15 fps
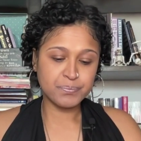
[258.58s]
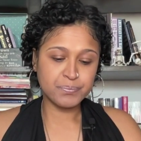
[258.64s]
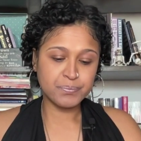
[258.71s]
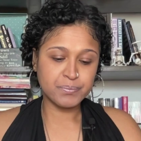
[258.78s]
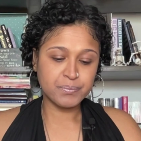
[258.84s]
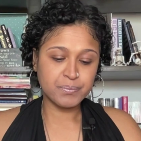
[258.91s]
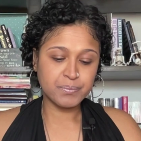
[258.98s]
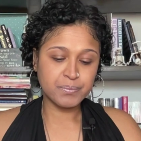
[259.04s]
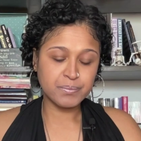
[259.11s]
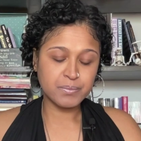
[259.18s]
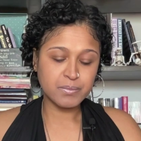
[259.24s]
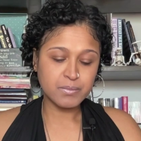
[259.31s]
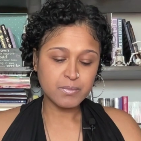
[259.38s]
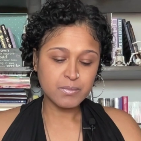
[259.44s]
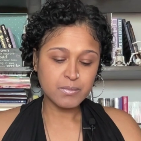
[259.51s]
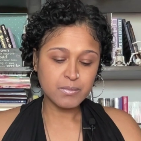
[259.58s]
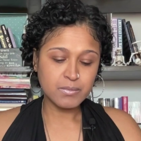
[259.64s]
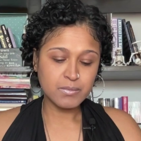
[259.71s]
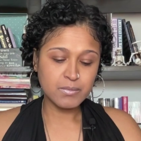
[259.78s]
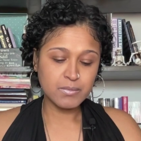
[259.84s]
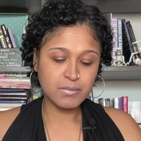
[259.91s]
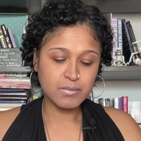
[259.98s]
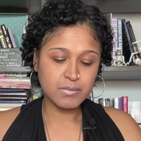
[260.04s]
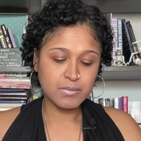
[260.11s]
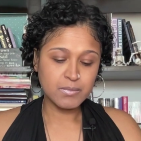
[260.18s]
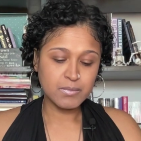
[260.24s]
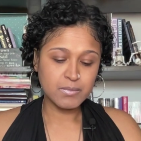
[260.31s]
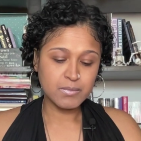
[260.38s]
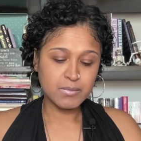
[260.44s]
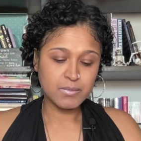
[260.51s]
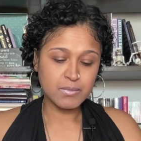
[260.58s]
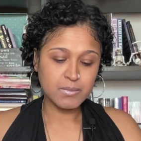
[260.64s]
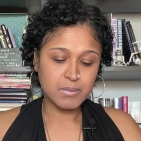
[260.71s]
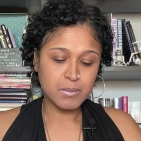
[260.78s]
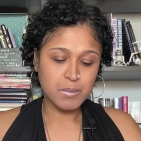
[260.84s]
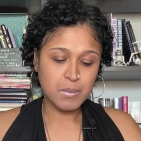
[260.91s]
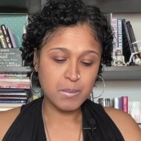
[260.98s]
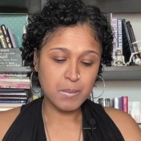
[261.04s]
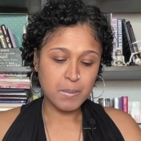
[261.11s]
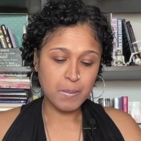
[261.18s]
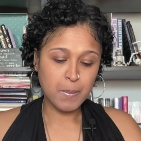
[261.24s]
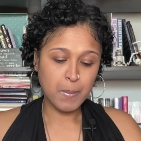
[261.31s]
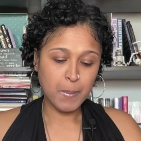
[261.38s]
No one is speaking in this clip.